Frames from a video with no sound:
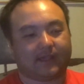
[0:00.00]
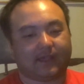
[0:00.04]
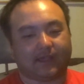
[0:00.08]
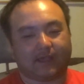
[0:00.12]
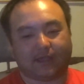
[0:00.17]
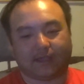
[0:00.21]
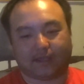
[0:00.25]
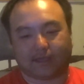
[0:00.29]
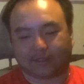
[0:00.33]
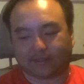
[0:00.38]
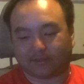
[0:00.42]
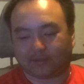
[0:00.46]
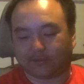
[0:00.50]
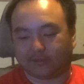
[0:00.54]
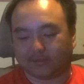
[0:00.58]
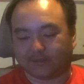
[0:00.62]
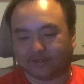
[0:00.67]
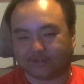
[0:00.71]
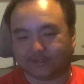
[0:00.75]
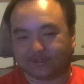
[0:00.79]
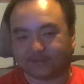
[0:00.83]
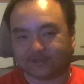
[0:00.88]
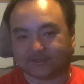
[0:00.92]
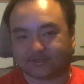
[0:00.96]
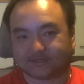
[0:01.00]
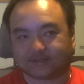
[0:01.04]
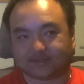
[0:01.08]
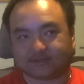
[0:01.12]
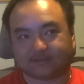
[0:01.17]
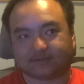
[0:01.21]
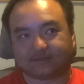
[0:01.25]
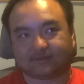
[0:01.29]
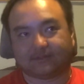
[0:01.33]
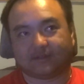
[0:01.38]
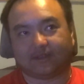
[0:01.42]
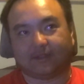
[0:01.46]
There was
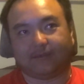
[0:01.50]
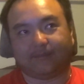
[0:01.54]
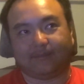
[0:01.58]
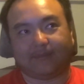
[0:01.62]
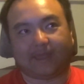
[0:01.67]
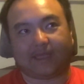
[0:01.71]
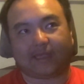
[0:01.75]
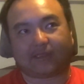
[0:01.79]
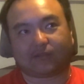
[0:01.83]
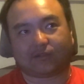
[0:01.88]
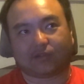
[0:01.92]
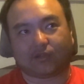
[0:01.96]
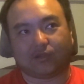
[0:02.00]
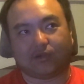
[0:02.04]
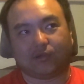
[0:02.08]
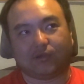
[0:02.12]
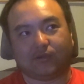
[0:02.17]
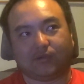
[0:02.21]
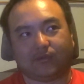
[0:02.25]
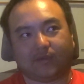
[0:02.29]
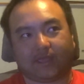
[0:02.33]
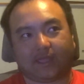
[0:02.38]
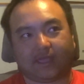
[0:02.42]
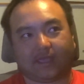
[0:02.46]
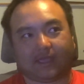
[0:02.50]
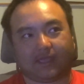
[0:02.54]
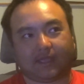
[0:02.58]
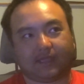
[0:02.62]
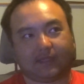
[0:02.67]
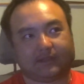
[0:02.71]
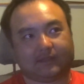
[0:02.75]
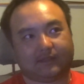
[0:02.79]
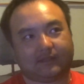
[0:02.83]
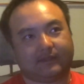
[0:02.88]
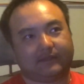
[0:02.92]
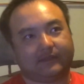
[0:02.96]
a mackerel.
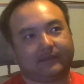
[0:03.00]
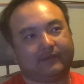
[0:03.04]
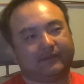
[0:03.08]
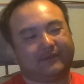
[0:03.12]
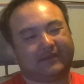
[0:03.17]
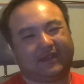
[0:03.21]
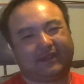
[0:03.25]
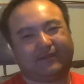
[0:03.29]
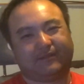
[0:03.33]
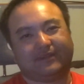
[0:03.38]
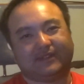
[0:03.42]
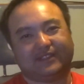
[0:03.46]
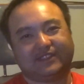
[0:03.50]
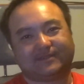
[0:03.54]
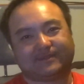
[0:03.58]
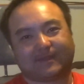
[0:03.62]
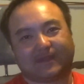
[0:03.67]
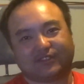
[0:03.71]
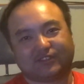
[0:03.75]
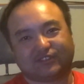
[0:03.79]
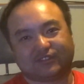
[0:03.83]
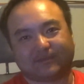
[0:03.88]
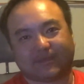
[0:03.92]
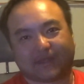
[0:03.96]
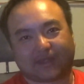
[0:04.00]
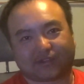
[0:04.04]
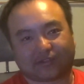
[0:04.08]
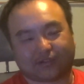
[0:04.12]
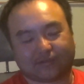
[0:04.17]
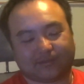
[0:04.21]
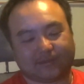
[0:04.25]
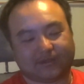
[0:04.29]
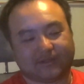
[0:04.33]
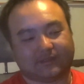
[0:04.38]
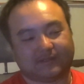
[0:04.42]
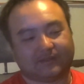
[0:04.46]
And well, I released my 2
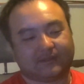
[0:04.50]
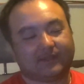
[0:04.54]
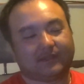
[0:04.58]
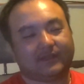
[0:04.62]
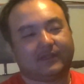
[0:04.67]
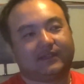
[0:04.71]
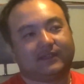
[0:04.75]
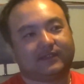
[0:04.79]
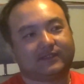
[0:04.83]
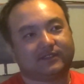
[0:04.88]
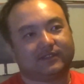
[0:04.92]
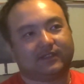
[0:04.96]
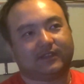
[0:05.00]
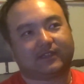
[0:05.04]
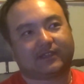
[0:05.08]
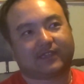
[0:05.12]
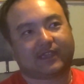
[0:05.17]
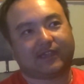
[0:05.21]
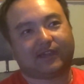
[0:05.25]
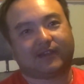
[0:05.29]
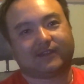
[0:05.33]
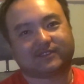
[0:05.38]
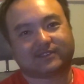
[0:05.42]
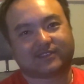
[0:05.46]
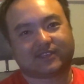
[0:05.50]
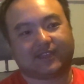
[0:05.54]
mackerel, but Chaos